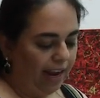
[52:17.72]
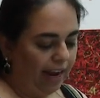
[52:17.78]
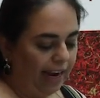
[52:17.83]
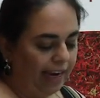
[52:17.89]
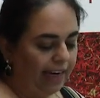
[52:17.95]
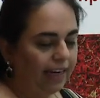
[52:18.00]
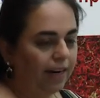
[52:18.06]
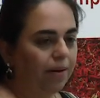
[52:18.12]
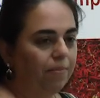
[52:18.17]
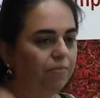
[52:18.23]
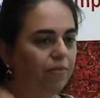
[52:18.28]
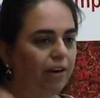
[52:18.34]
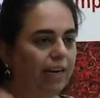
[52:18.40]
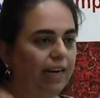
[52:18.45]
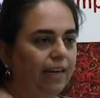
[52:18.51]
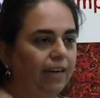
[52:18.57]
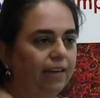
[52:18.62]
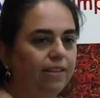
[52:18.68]
Income
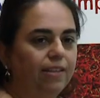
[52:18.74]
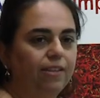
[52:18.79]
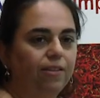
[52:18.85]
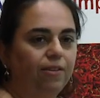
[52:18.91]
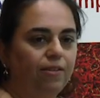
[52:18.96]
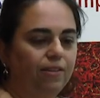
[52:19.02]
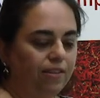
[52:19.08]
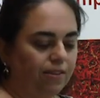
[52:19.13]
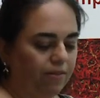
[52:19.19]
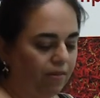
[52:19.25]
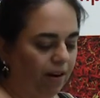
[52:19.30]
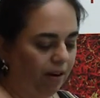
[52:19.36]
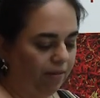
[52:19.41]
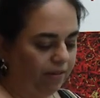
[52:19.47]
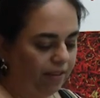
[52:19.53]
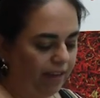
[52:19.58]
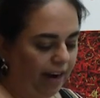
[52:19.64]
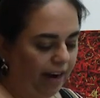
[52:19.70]
really concerns
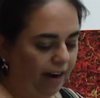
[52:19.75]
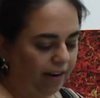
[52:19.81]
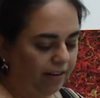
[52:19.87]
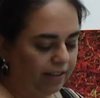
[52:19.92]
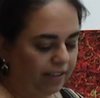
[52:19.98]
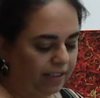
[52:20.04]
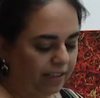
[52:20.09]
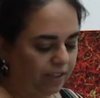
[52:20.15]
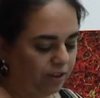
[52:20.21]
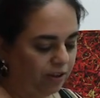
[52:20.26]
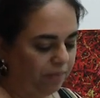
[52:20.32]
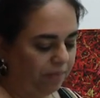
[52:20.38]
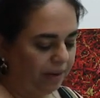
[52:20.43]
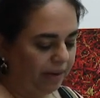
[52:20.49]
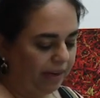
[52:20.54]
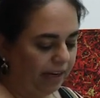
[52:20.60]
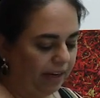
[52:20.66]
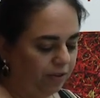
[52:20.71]
around their decision
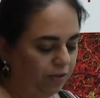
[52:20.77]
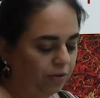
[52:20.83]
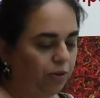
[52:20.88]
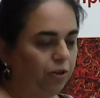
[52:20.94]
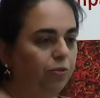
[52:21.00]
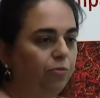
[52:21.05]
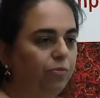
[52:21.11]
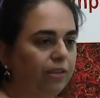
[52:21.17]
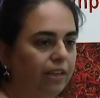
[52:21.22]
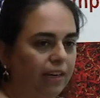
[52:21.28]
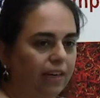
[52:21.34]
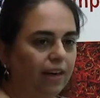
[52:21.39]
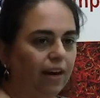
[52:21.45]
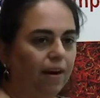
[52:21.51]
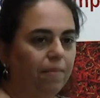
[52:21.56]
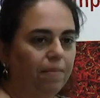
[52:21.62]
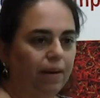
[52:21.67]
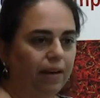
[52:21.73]
making to use
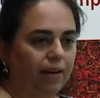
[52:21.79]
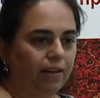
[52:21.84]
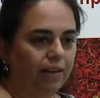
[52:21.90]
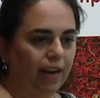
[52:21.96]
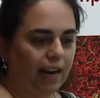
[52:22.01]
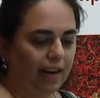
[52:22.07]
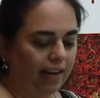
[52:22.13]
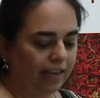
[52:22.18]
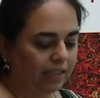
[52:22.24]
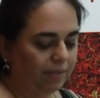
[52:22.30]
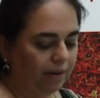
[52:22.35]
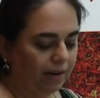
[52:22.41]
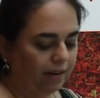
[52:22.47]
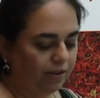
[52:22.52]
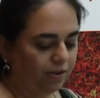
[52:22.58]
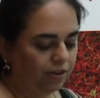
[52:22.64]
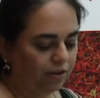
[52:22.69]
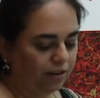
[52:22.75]
income and
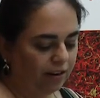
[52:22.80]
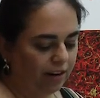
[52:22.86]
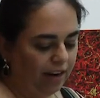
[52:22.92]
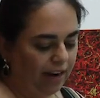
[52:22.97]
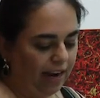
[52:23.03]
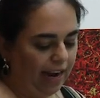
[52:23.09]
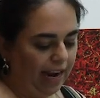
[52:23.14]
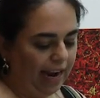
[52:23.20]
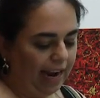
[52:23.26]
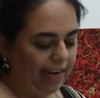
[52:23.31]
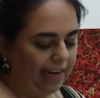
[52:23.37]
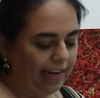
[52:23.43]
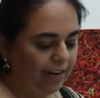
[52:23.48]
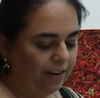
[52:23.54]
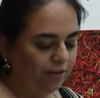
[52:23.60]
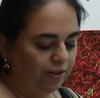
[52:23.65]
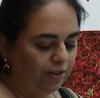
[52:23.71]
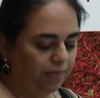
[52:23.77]
expenditure, and
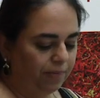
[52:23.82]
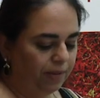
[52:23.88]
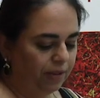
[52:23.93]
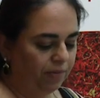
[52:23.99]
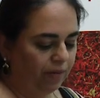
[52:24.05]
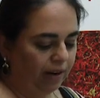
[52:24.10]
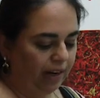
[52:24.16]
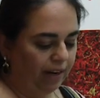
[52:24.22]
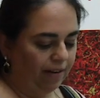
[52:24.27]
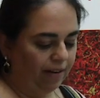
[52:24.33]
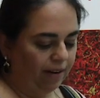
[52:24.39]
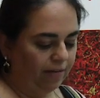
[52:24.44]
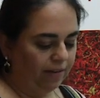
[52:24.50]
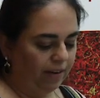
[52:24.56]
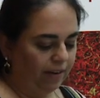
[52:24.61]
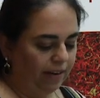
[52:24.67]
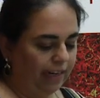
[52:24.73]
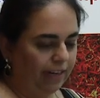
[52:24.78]
leadership is really around
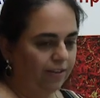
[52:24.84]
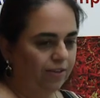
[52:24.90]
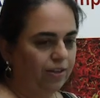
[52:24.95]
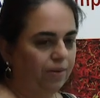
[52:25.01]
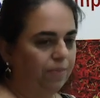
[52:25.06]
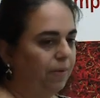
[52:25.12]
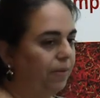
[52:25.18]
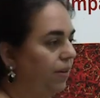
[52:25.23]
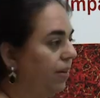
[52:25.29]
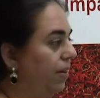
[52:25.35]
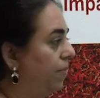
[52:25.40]
their leadership in the